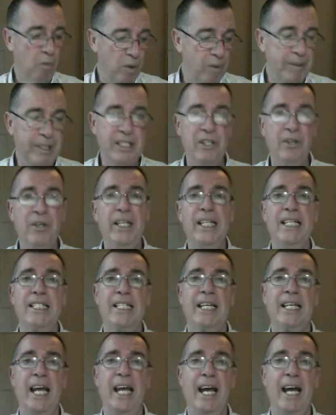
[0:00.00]
We'll be doing
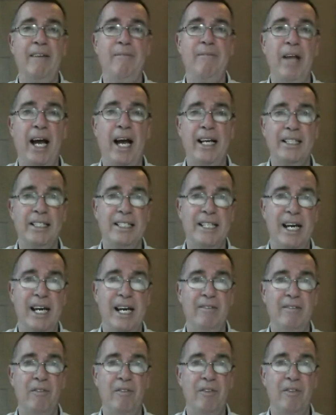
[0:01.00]
this again at
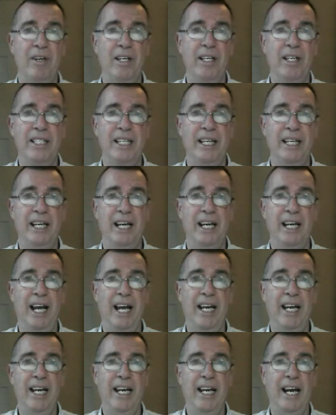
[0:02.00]
10:30
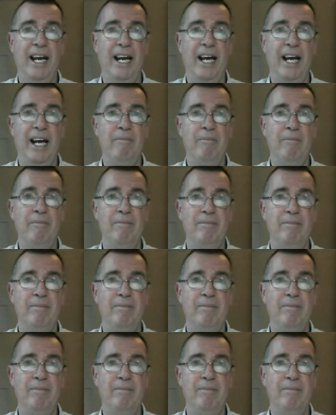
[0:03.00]
a.m.